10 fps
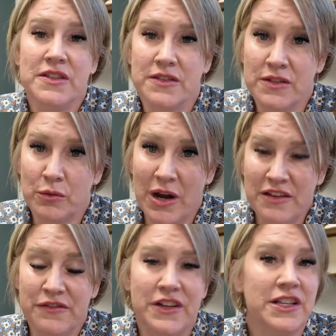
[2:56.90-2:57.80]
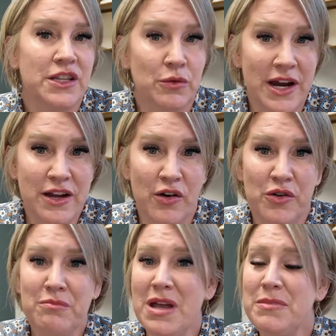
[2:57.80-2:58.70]
this the right fit, the right
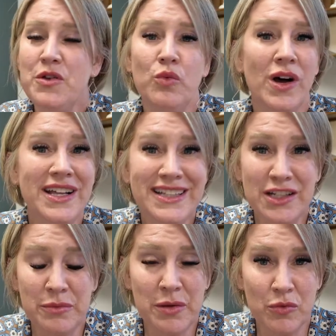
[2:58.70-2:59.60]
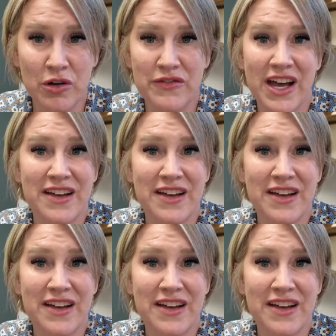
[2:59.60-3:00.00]
home? Maybe you want a little bit more of the